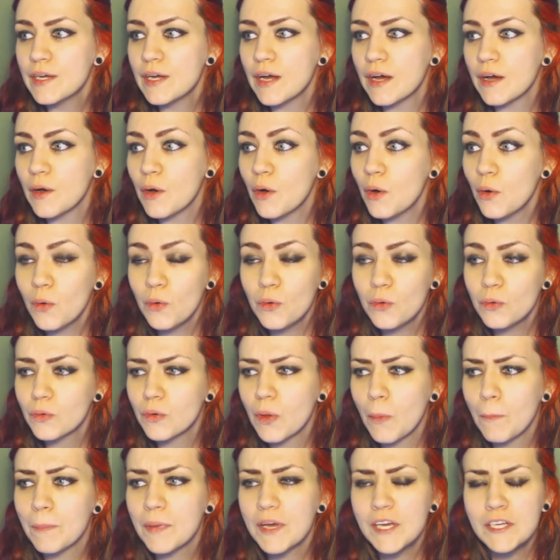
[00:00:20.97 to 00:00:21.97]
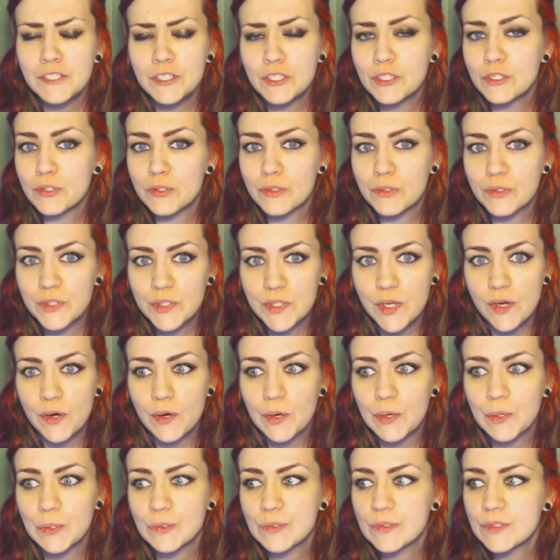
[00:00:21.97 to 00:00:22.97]
a bunch of new
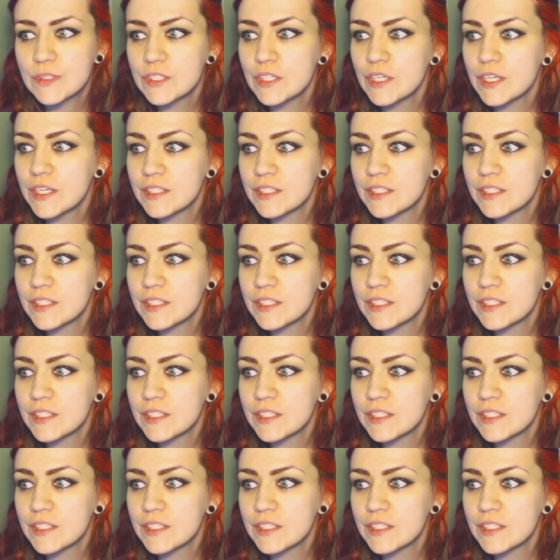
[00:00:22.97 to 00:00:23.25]
zones,